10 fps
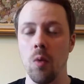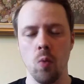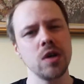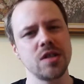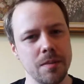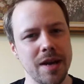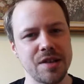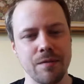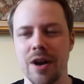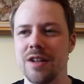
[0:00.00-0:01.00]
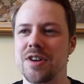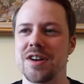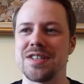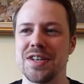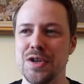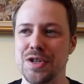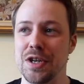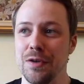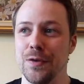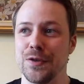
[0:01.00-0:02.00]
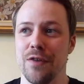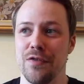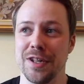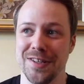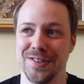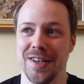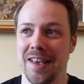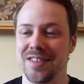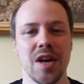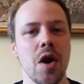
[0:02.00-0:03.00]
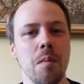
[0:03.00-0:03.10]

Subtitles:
Was an amazing franchise until 76,